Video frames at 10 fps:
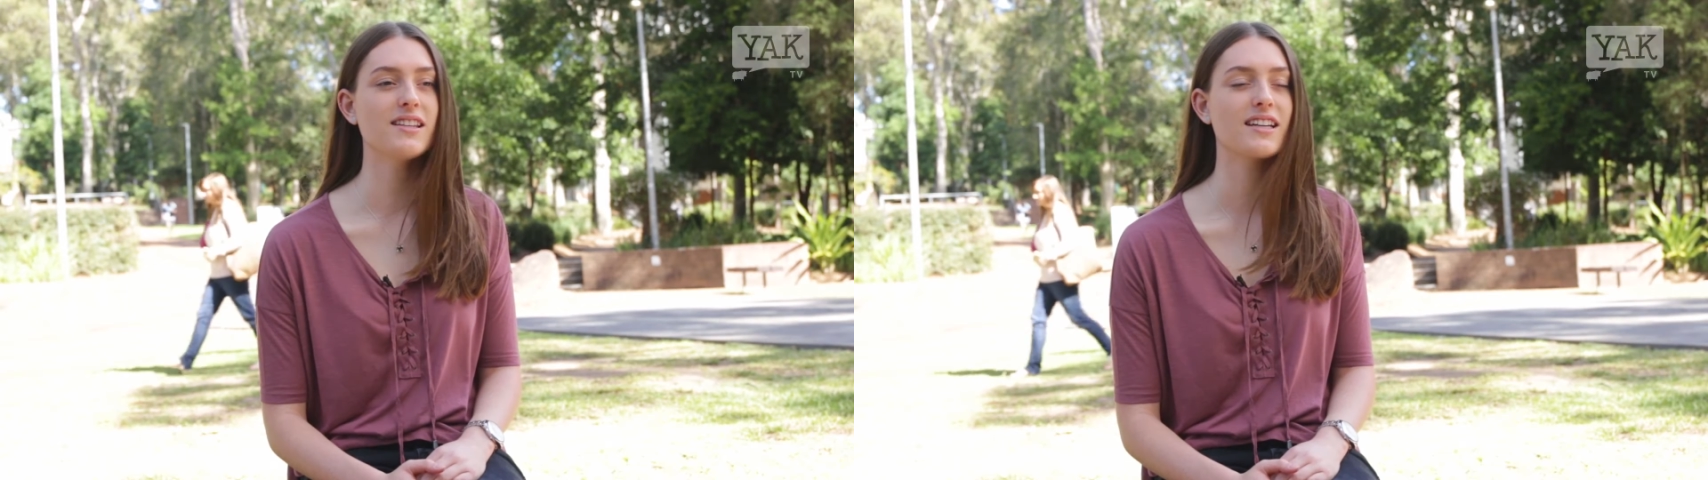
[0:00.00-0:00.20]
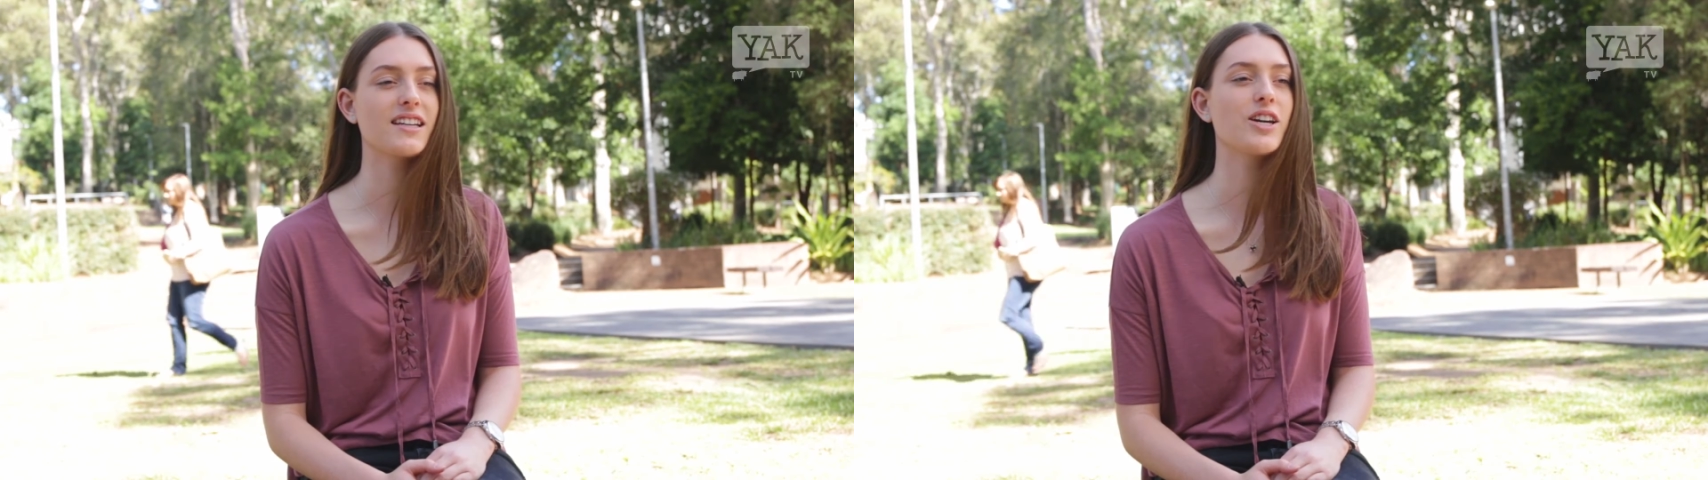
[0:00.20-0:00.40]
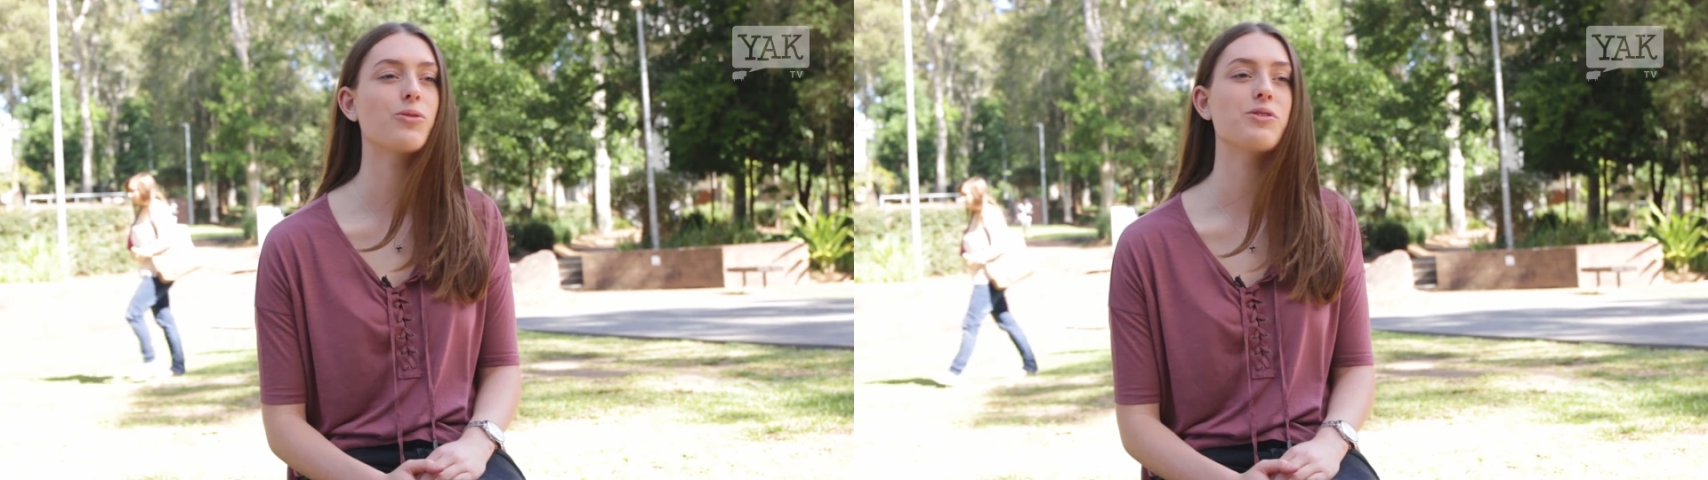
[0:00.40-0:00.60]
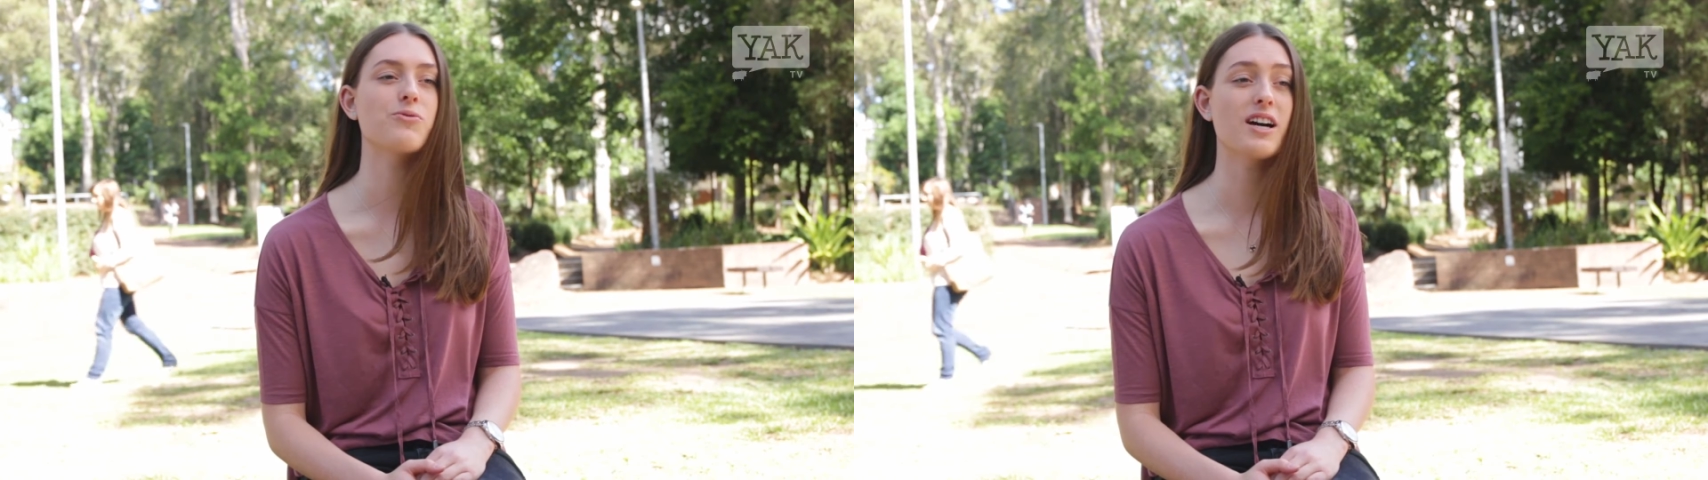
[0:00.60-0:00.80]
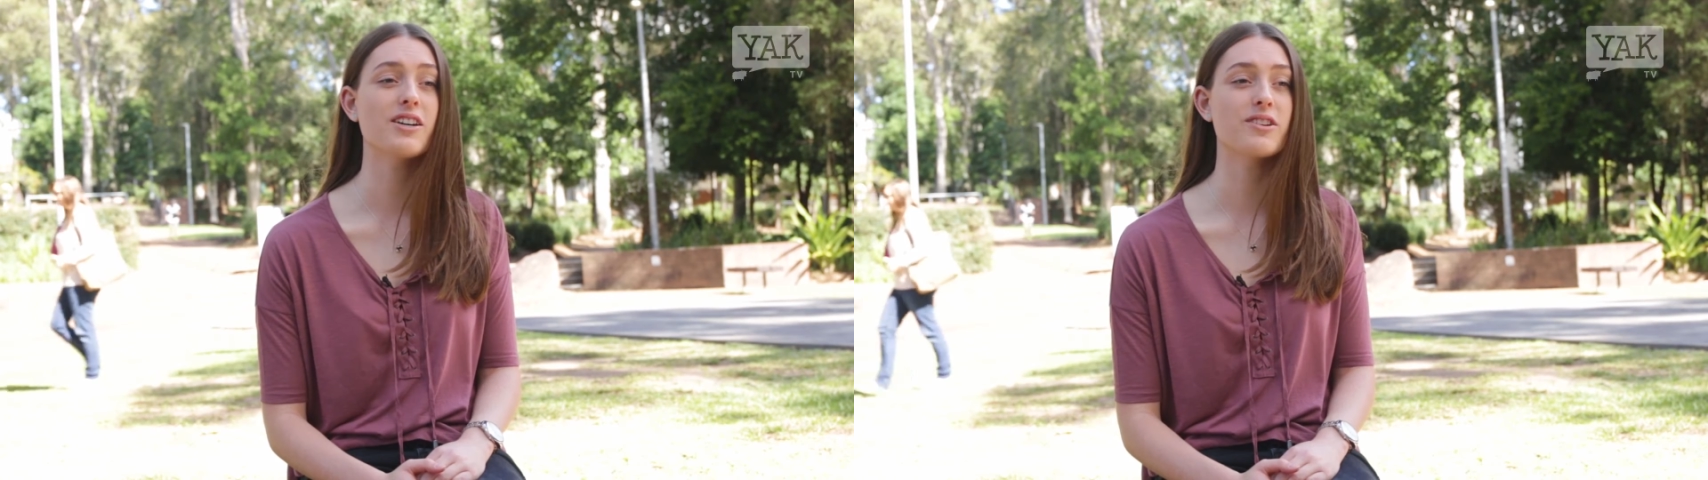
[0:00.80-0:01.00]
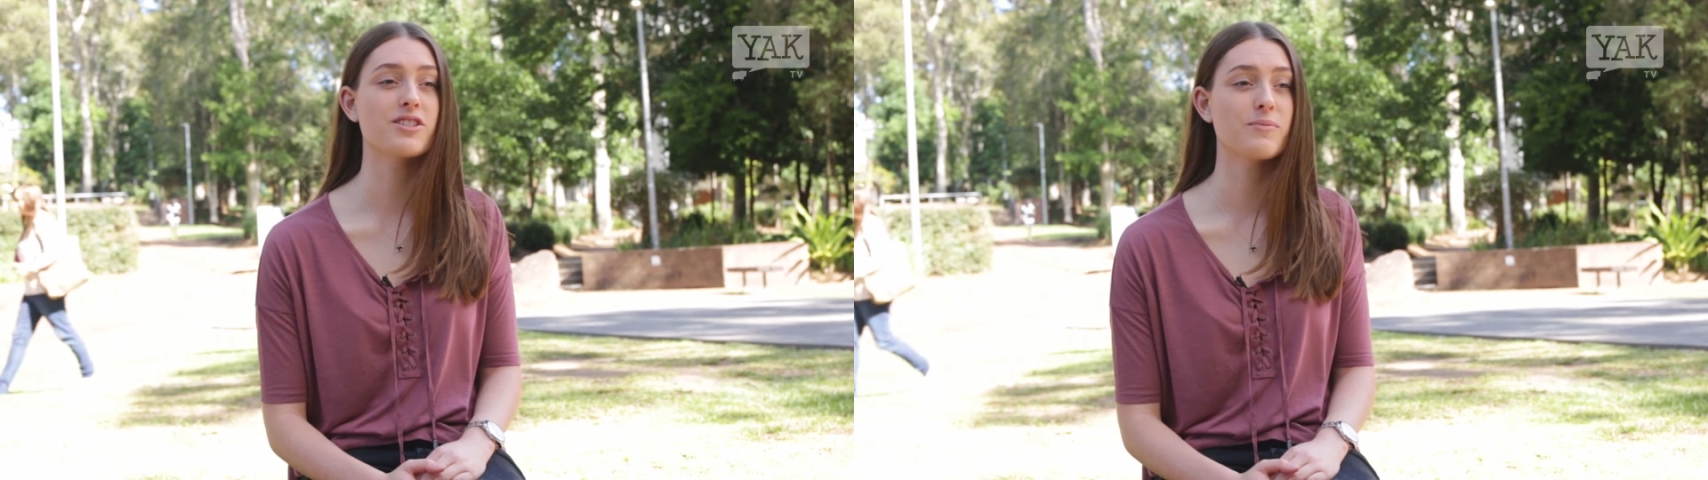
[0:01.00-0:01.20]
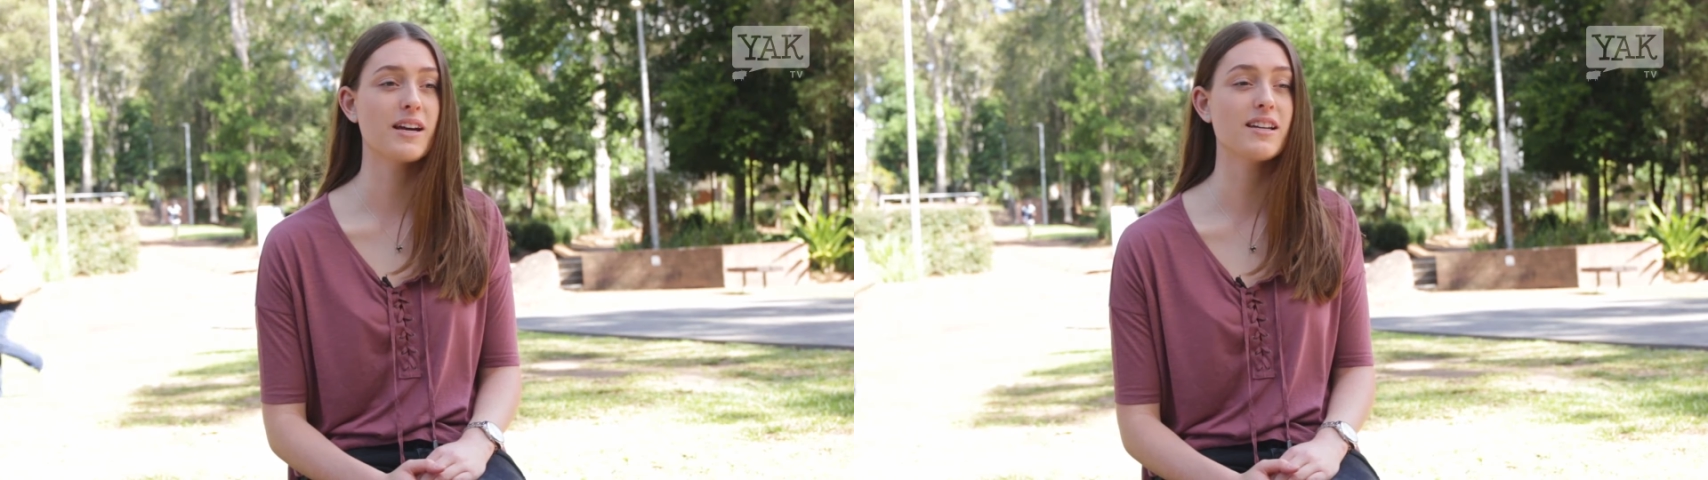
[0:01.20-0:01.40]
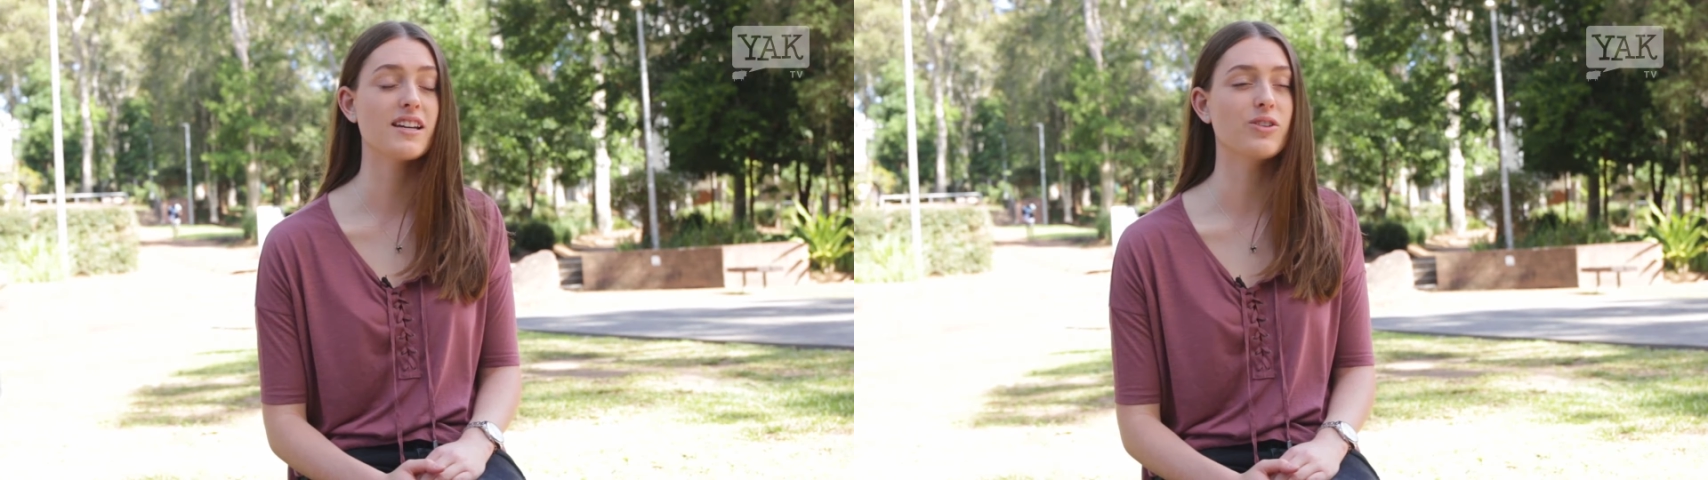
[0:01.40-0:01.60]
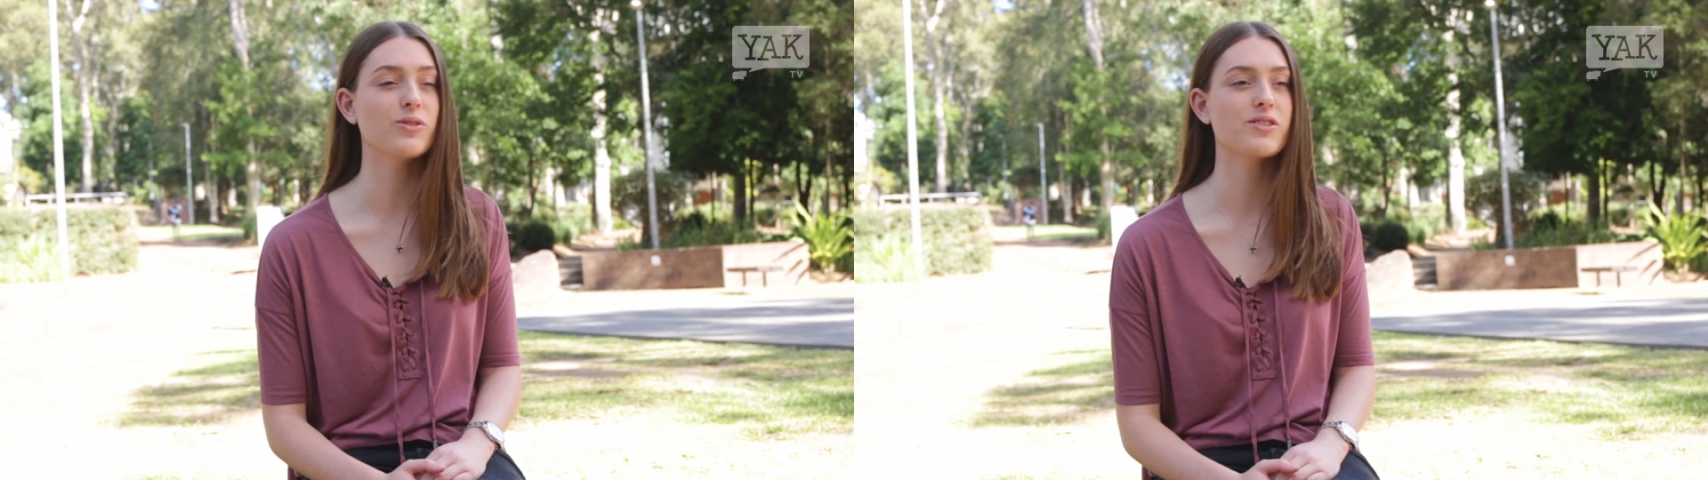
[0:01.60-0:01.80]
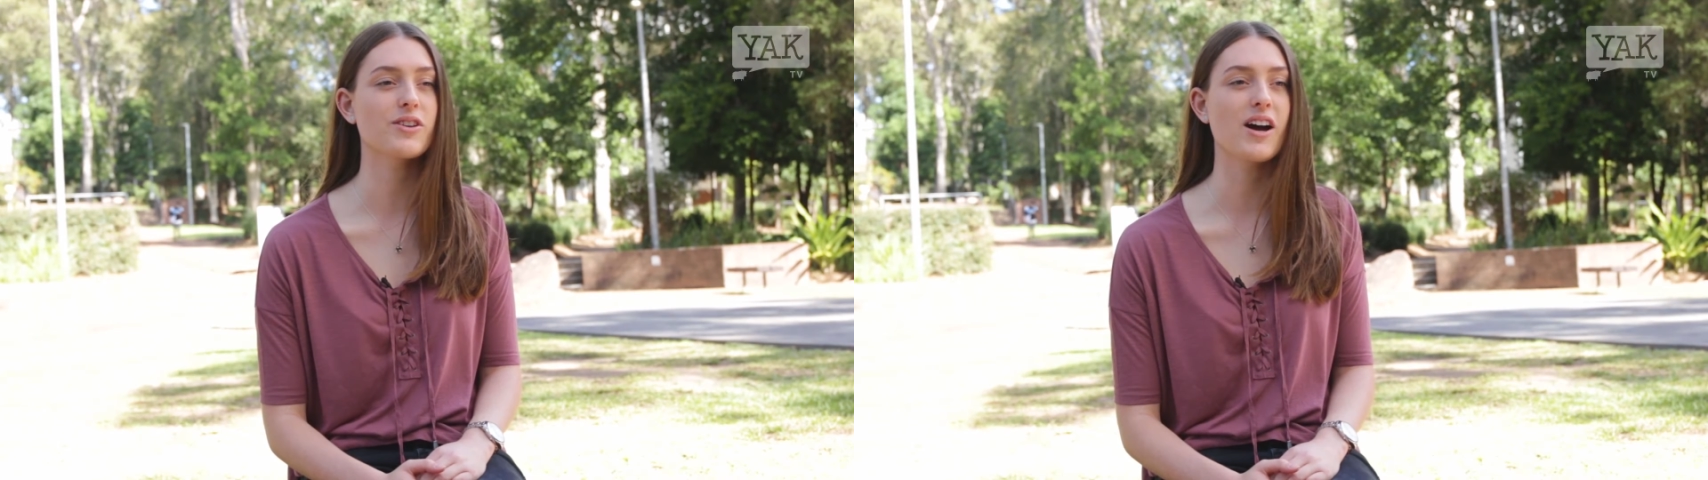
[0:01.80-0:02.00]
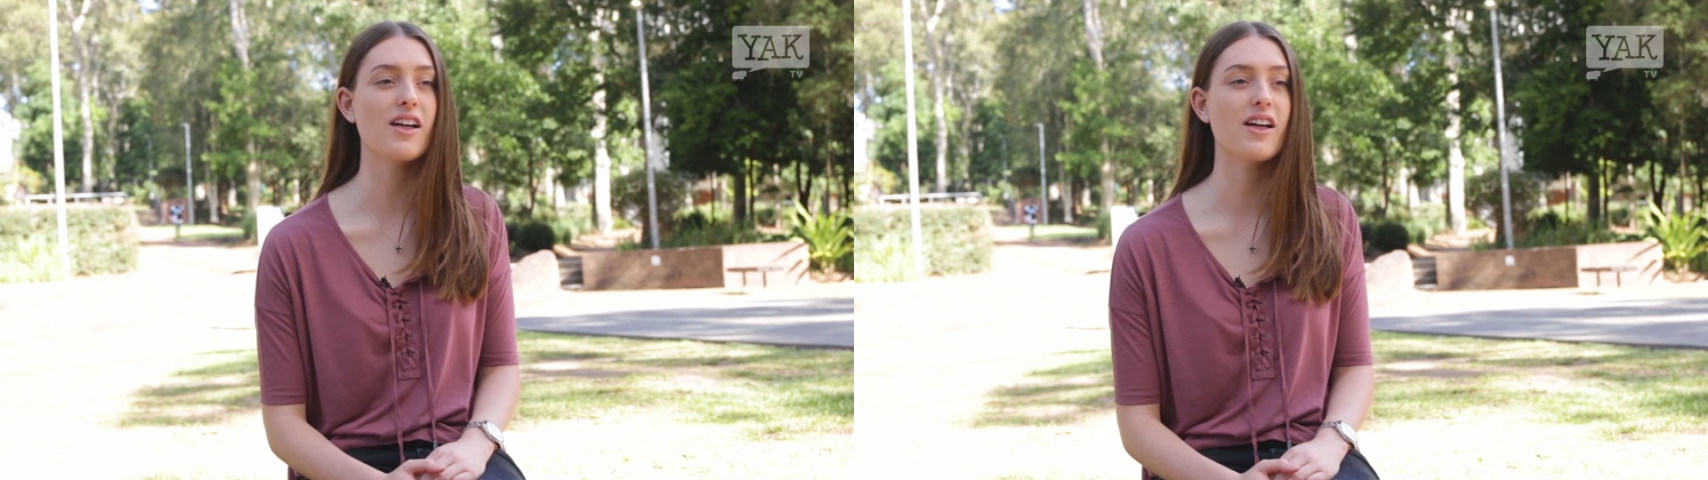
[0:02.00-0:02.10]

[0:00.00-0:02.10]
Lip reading: they can help you write your resume and also